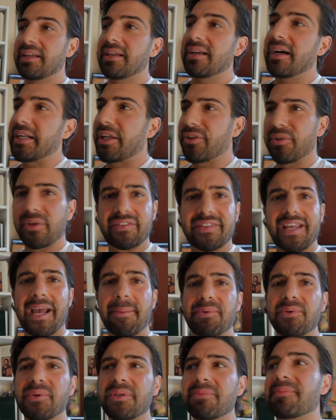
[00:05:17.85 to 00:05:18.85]
Another
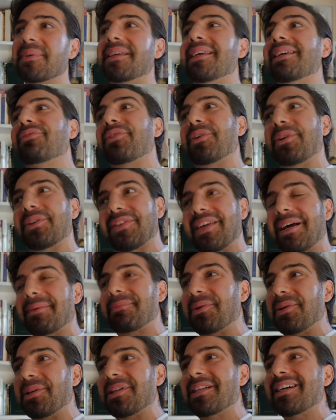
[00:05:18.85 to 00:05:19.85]
example would be, for
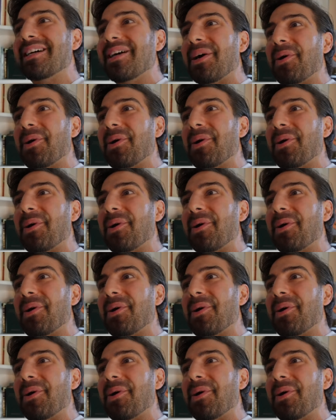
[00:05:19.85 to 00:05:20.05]
example,